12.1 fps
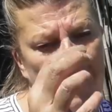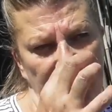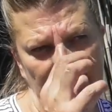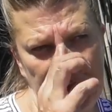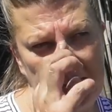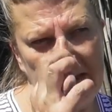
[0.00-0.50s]

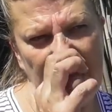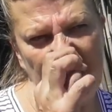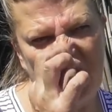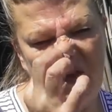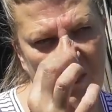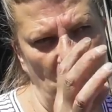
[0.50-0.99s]
they, they're
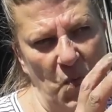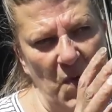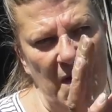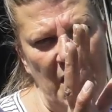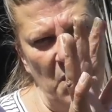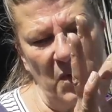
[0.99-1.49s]
sort of
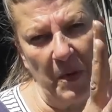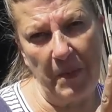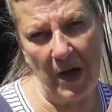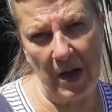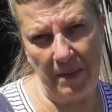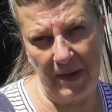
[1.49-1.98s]
green with a
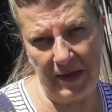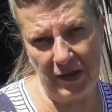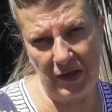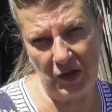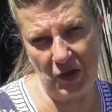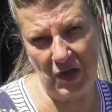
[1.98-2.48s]
purplish
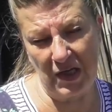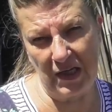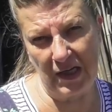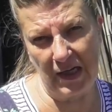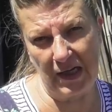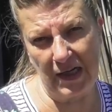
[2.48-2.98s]

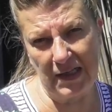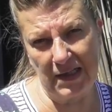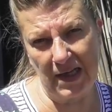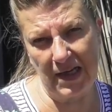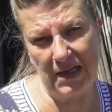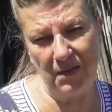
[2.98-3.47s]
streak and as
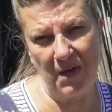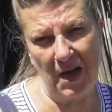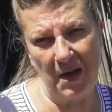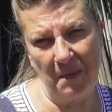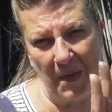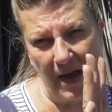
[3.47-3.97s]
they
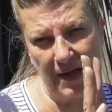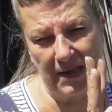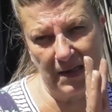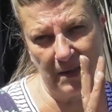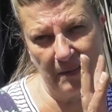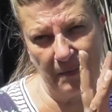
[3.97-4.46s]
develop
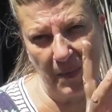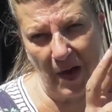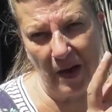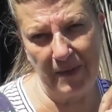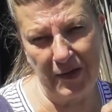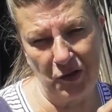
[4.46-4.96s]
that
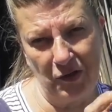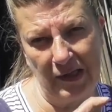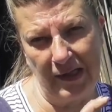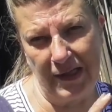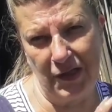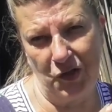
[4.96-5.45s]
purplish streak
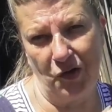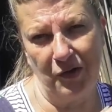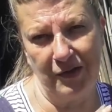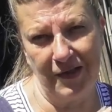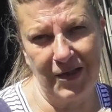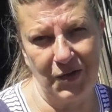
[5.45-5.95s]
gets
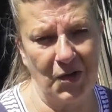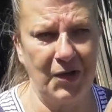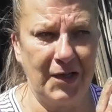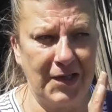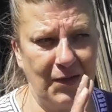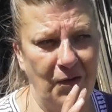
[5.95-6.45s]
stronger and
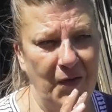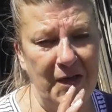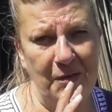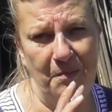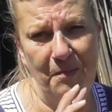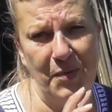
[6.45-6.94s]
stronger so you've got
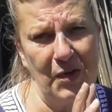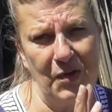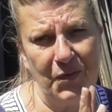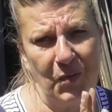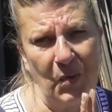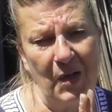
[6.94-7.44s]
these
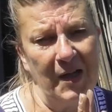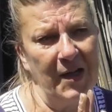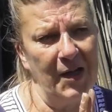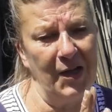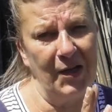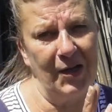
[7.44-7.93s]
beautiful
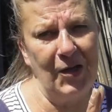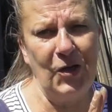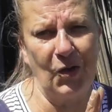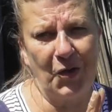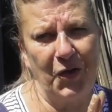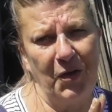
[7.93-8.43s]

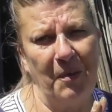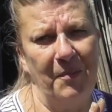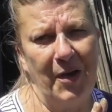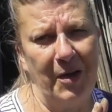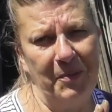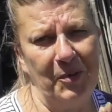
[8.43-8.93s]
goth
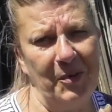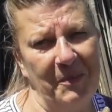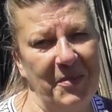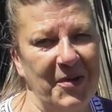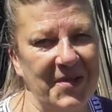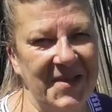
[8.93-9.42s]
purple
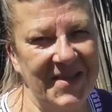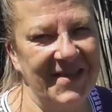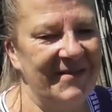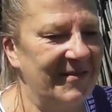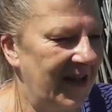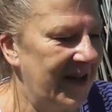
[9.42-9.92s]
pods
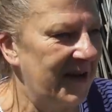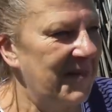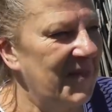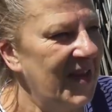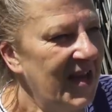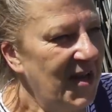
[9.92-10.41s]

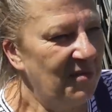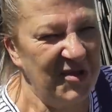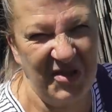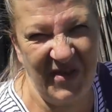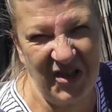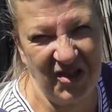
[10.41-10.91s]
um,
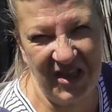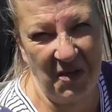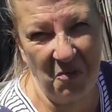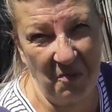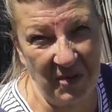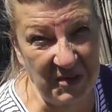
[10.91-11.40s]
which eventually go
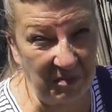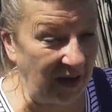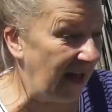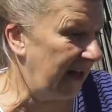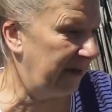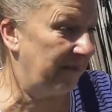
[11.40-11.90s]
almost
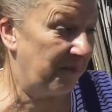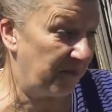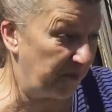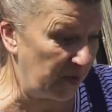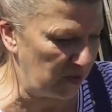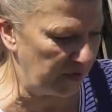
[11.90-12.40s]
black.
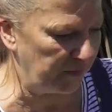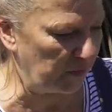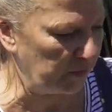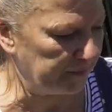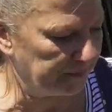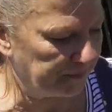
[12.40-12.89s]
Beautiful.